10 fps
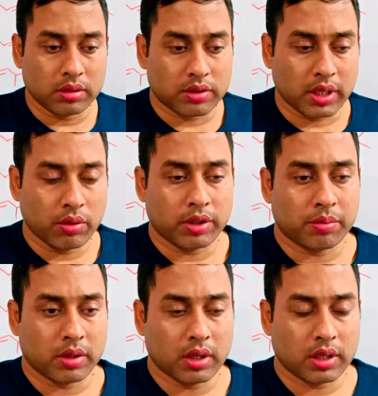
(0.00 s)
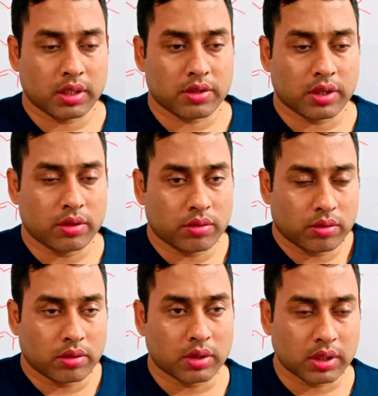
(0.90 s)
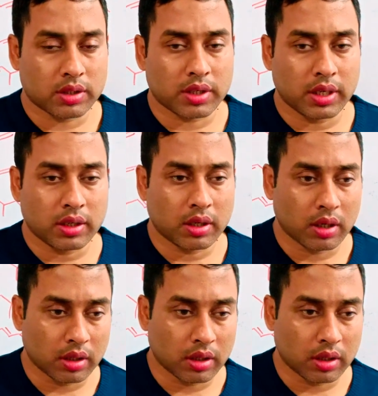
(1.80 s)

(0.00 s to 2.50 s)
stay with me. Let us try to understand